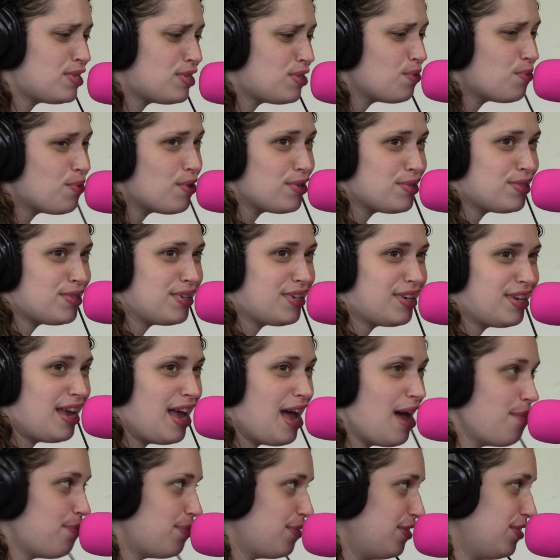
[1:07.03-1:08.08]
That's the worst that could
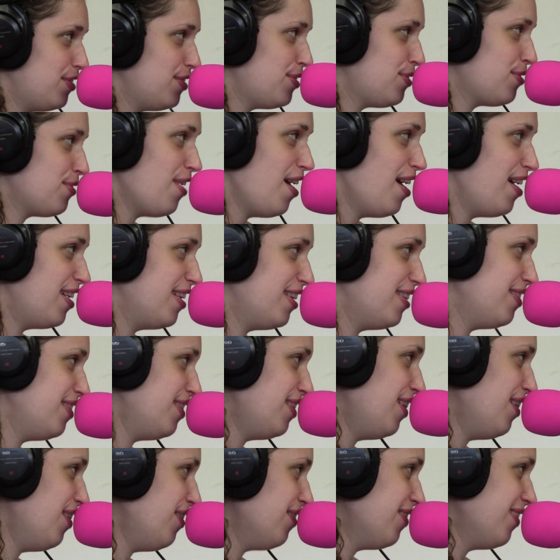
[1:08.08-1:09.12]
happen. Just try it, you
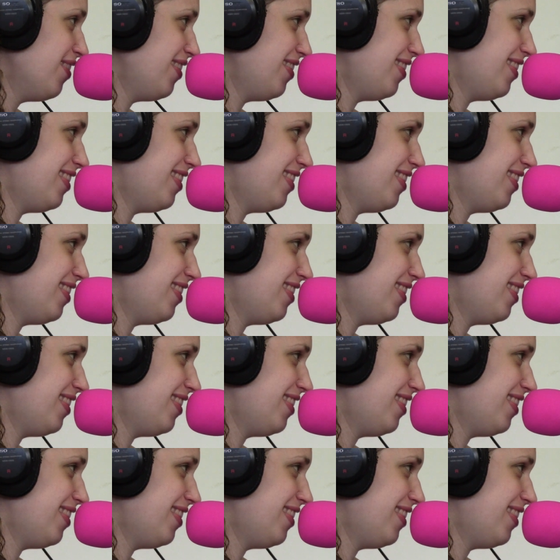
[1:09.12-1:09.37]
know?